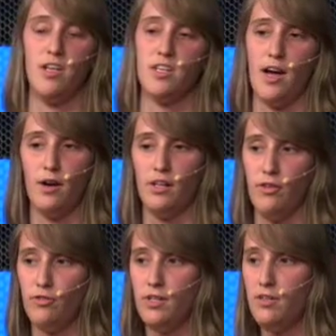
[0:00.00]
entire
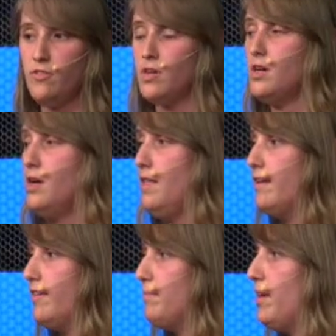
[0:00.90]
cluster is,
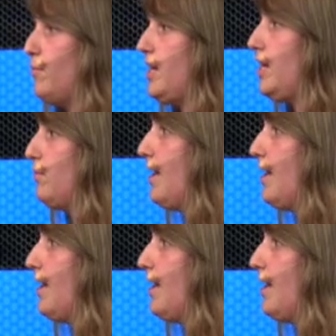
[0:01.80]
that's something we